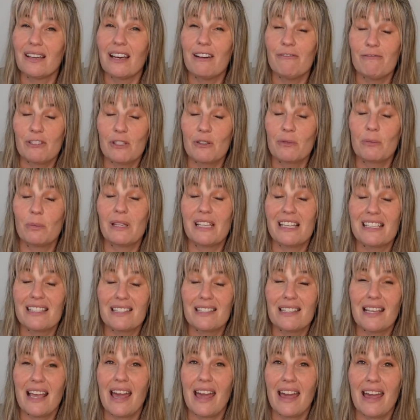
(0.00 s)
comfortably
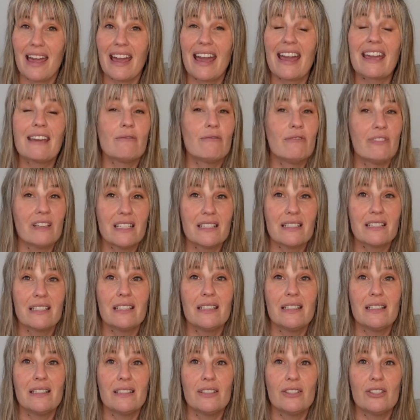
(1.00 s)
say, a
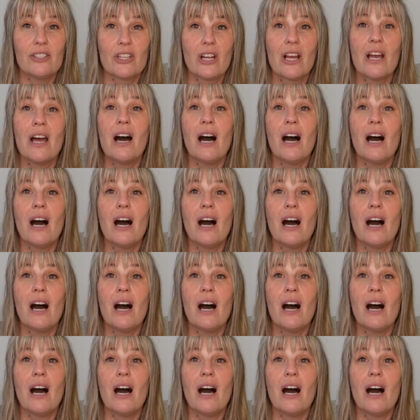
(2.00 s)
vintage